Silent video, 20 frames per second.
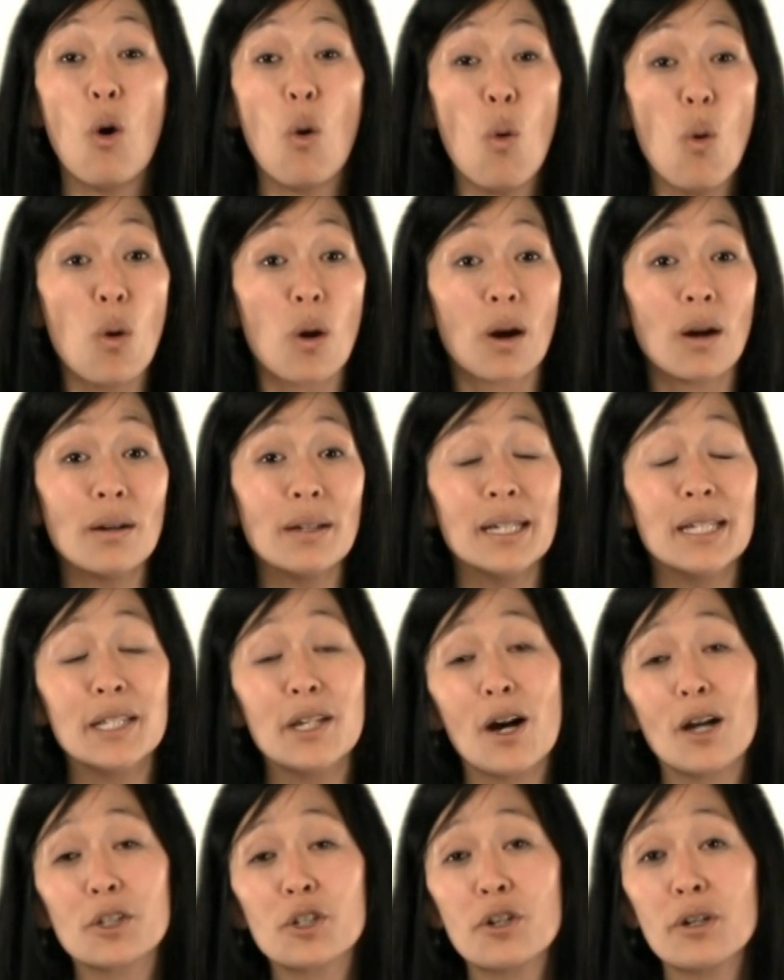or, in
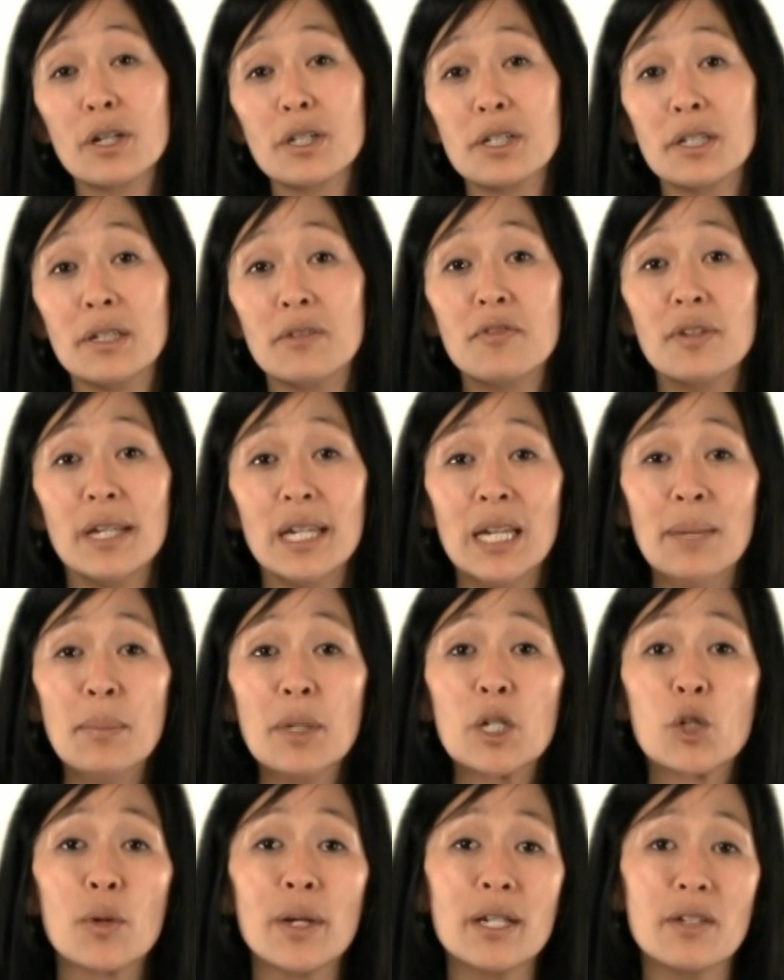the alternative,
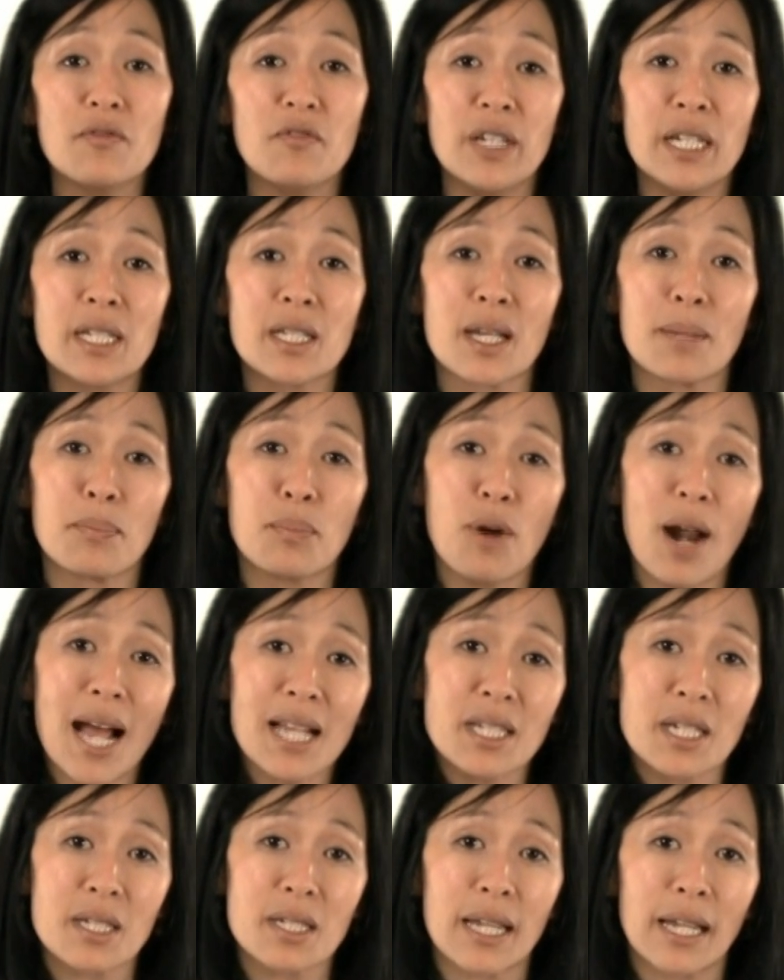immigrant visa
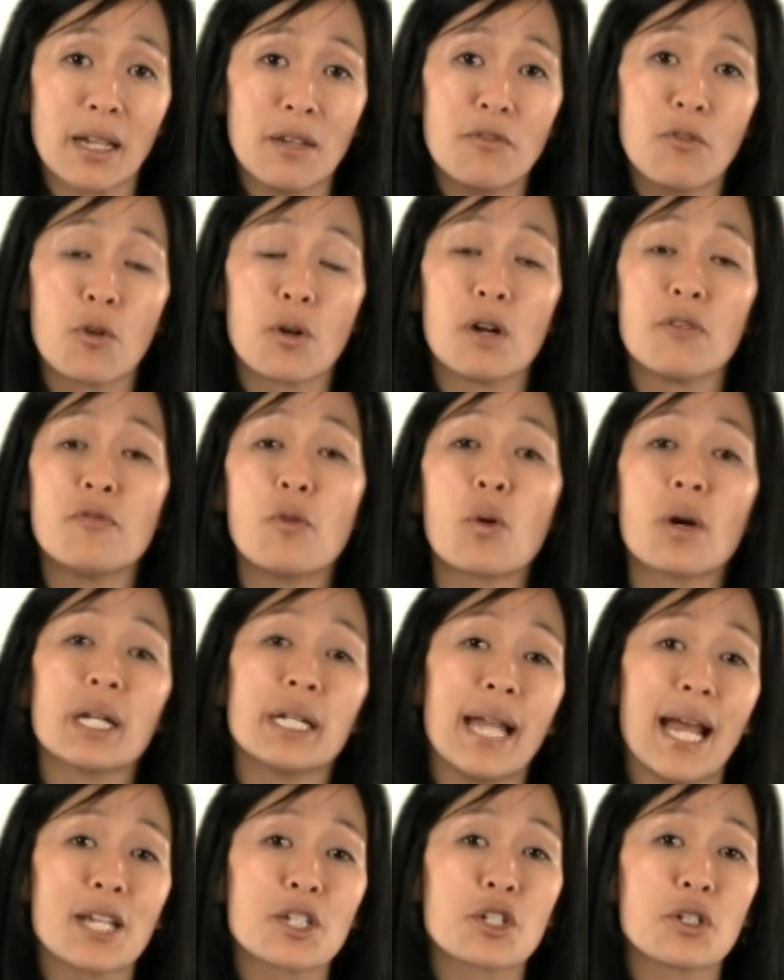processing for a
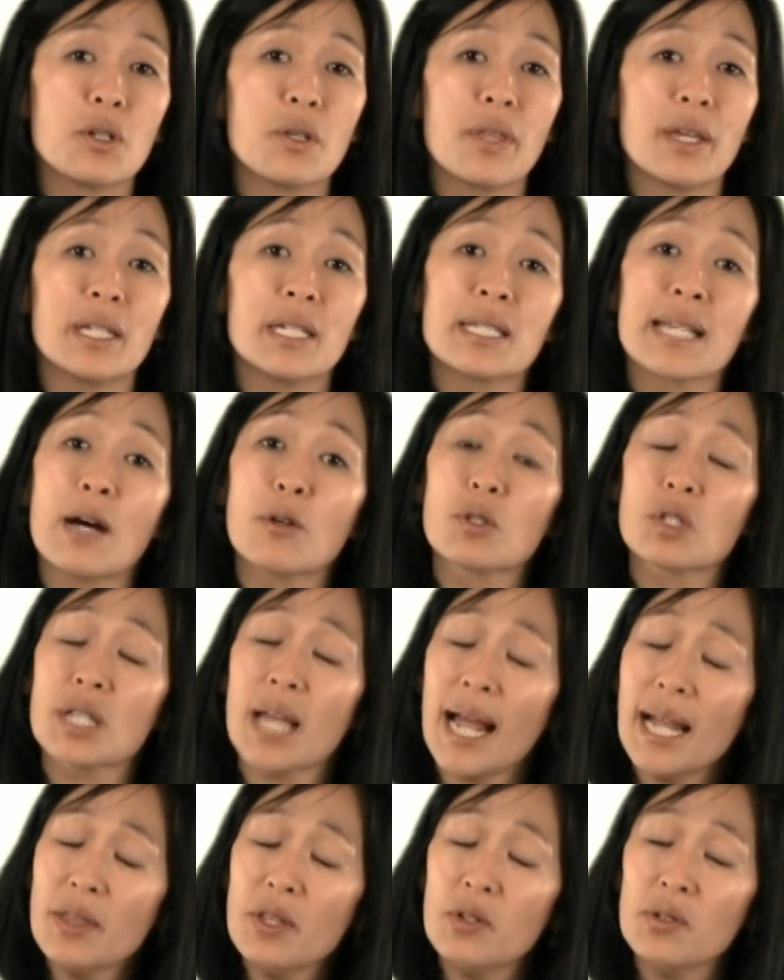foreign national that is
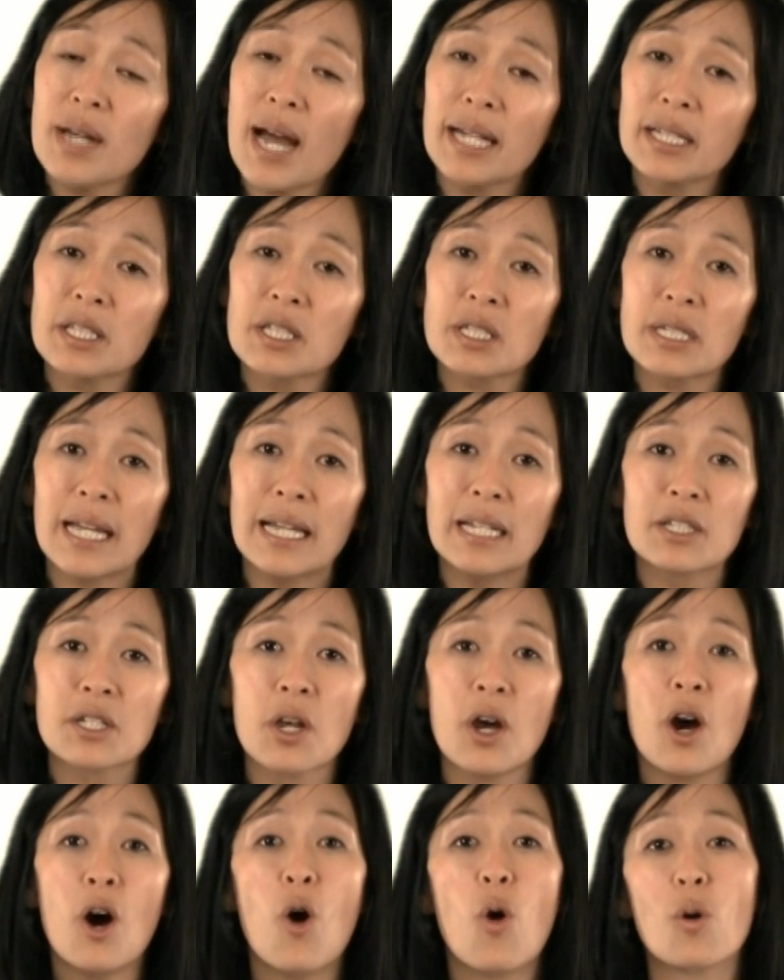outside the United States